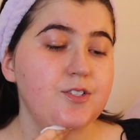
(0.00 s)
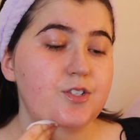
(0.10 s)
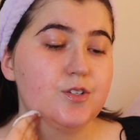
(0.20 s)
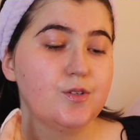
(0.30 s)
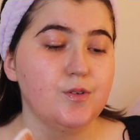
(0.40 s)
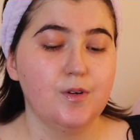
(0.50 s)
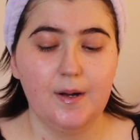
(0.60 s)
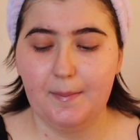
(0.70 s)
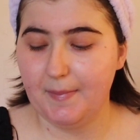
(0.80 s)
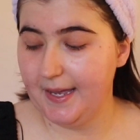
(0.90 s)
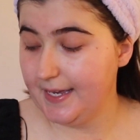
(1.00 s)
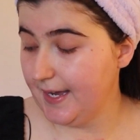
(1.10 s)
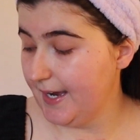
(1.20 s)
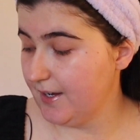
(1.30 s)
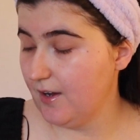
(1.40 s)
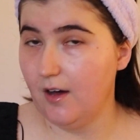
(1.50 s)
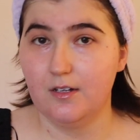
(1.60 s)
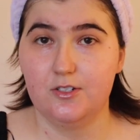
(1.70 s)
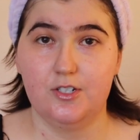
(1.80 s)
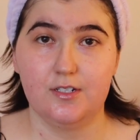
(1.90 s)
to my
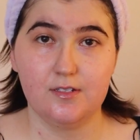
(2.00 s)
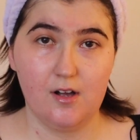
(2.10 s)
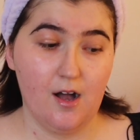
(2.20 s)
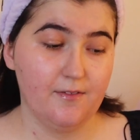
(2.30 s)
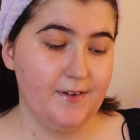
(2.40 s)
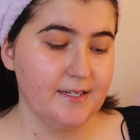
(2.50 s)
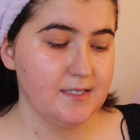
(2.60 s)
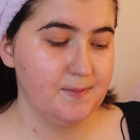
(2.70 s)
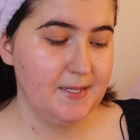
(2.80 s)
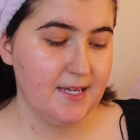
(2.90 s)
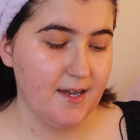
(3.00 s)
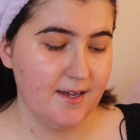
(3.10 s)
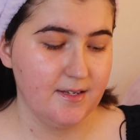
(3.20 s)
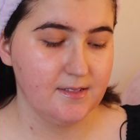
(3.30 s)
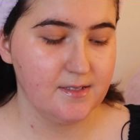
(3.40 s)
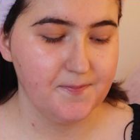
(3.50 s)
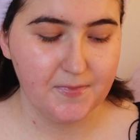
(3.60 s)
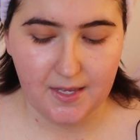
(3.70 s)
gynecologist's office because